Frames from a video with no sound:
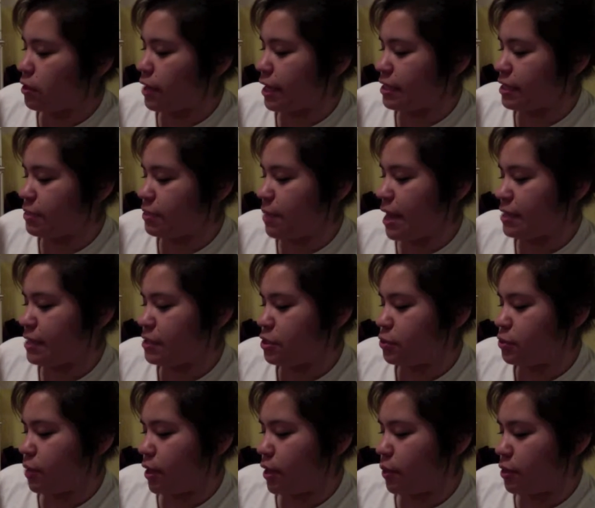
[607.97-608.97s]

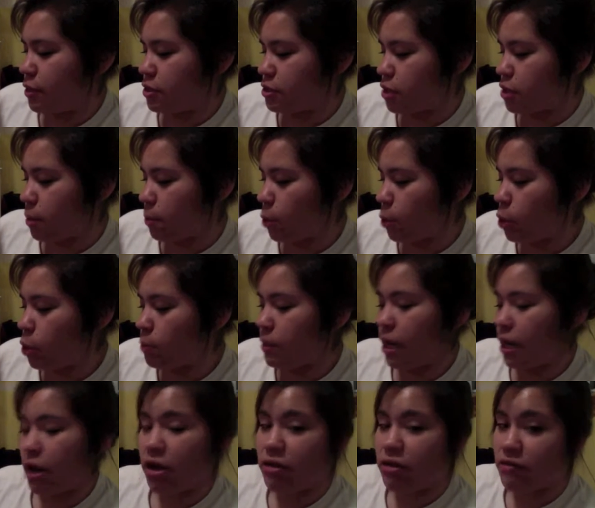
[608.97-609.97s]
passageway, which is our
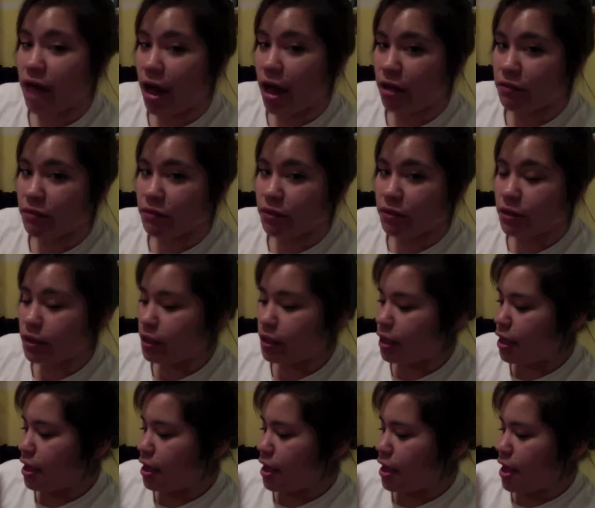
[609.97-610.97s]
pulmonary valve.
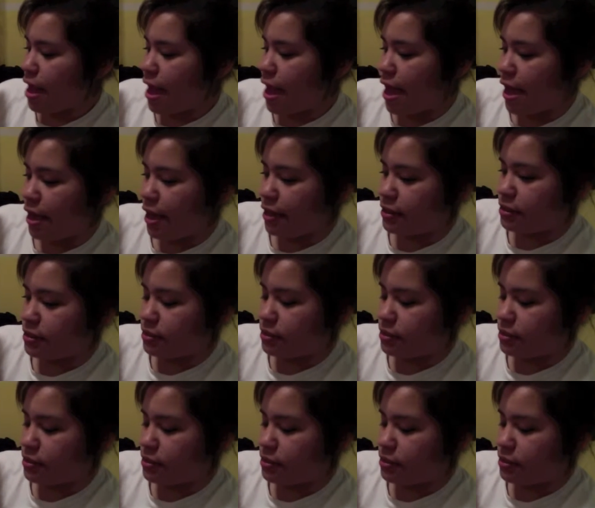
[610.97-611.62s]
And